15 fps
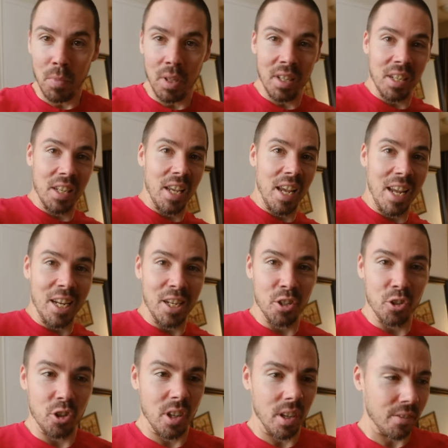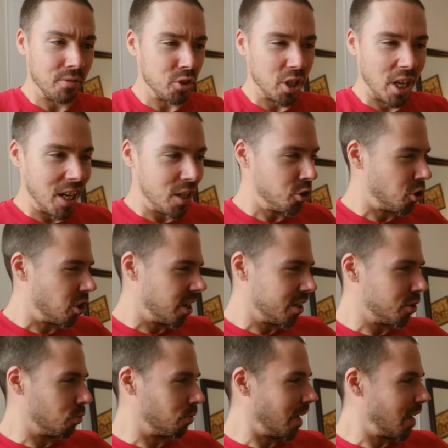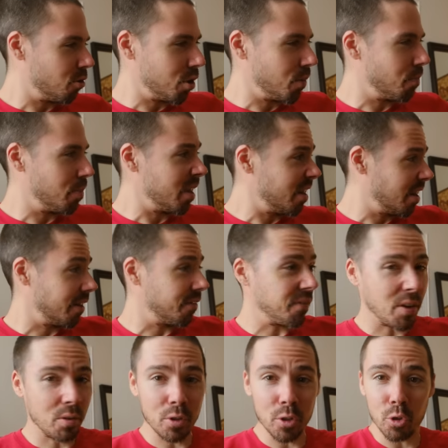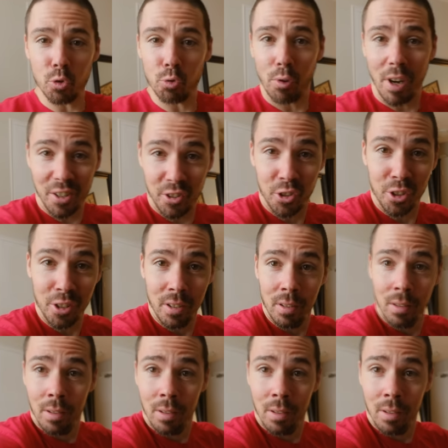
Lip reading: Engaged. I've changed things around a bit. I found a dresser.